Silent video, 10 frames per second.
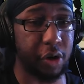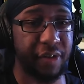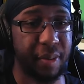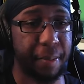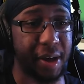to
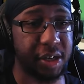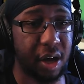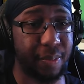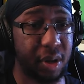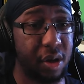find my max
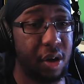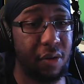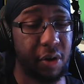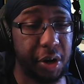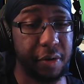copy
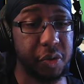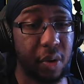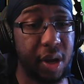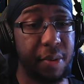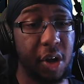right here as well.
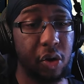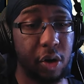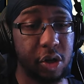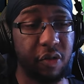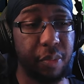Yep,
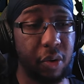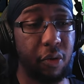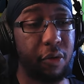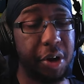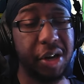triggers of blue
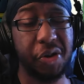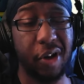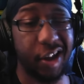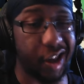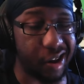green. So
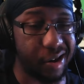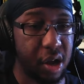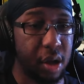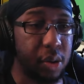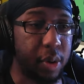again,
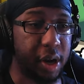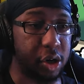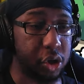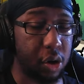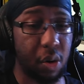you can
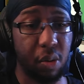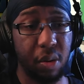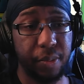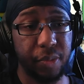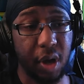just go
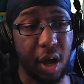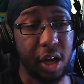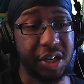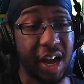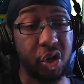
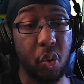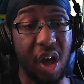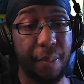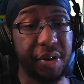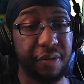stack 2
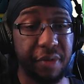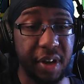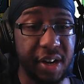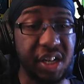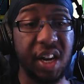copies of
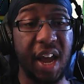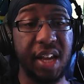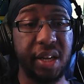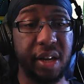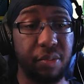these, get
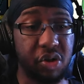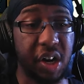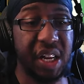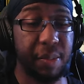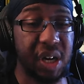18%
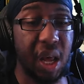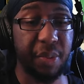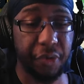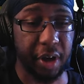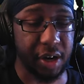damage
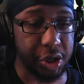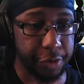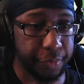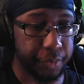amplification